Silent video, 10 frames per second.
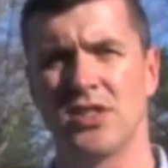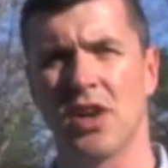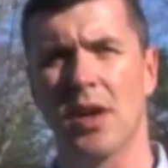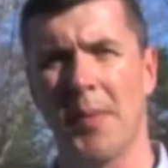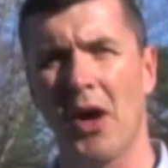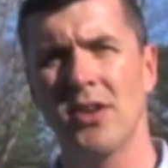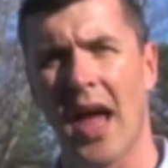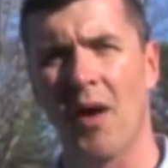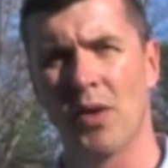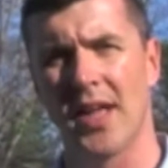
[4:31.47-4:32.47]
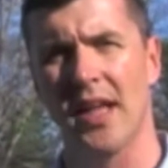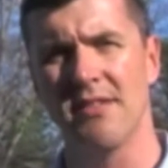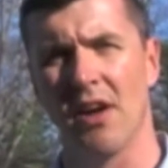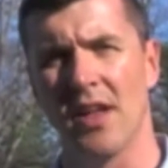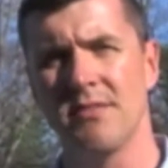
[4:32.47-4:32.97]
took about an hour to get
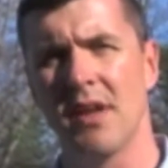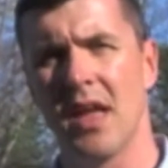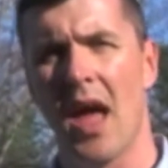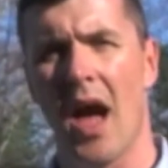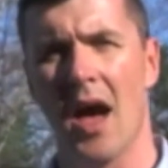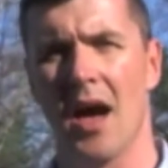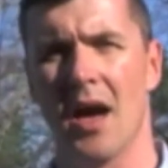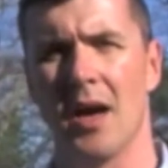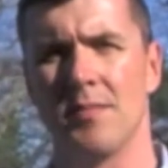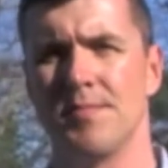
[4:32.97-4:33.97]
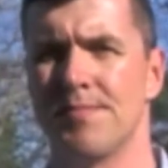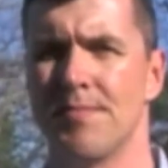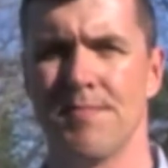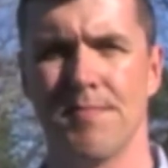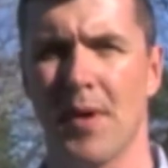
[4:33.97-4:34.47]
done,
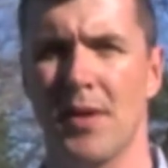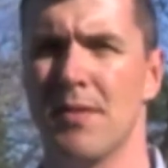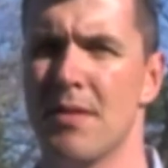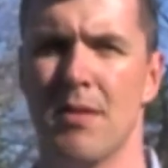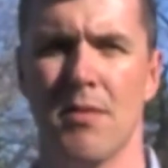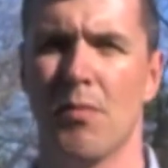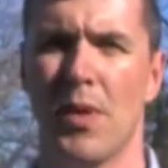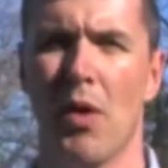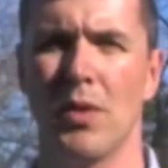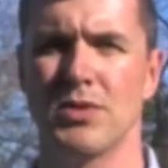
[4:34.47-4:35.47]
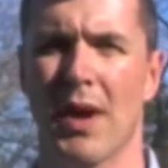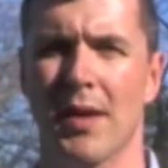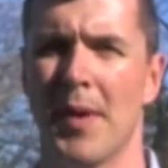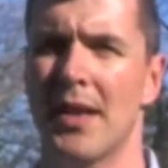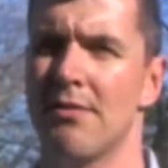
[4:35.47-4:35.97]
but we always
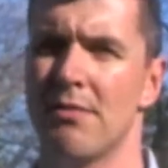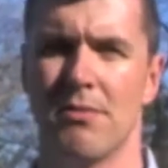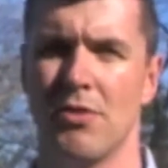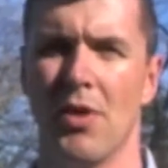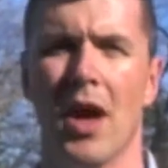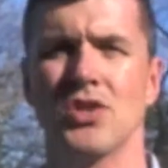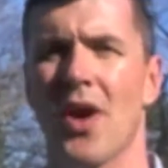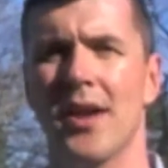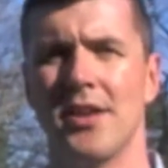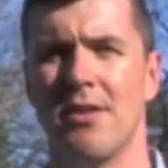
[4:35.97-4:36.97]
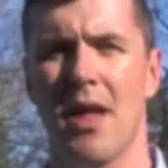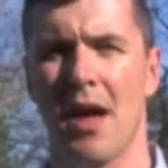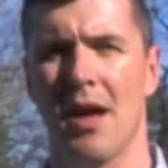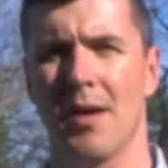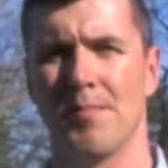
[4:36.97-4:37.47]
recommend do not try to
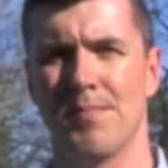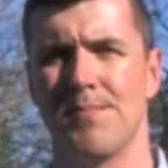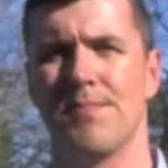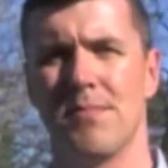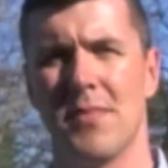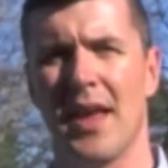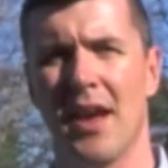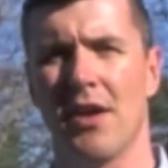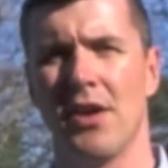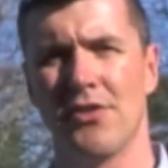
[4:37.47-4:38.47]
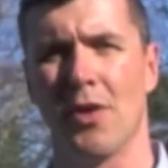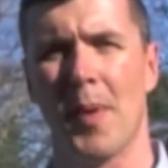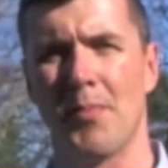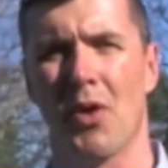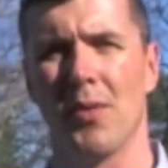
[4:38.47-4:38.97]
take care of your
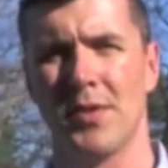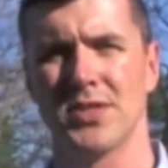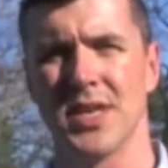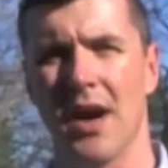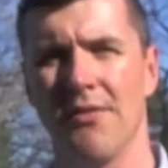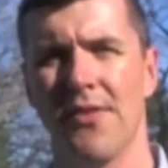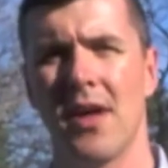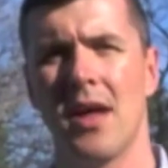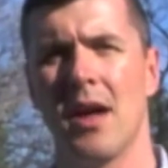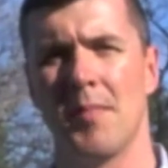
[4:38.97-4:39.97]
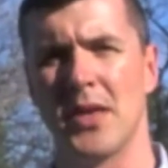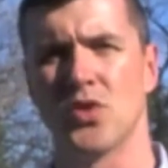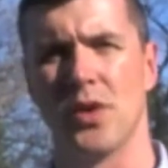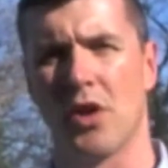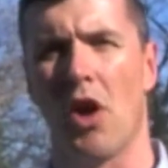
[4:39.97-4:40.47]
termite problem yourself. Make
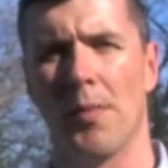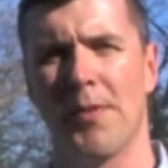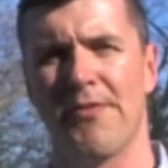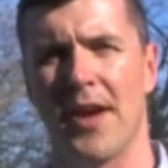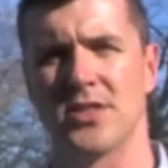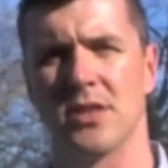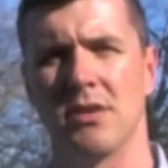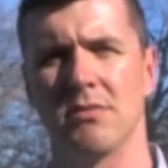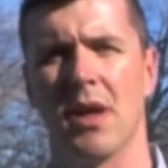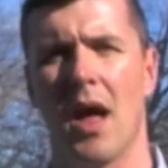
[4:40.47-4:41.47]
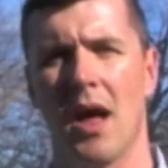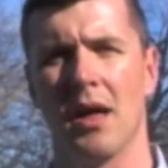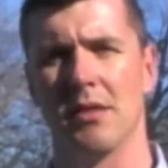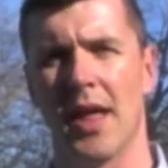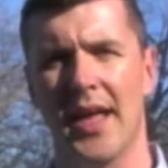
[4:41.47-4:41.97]
sure you call a professional like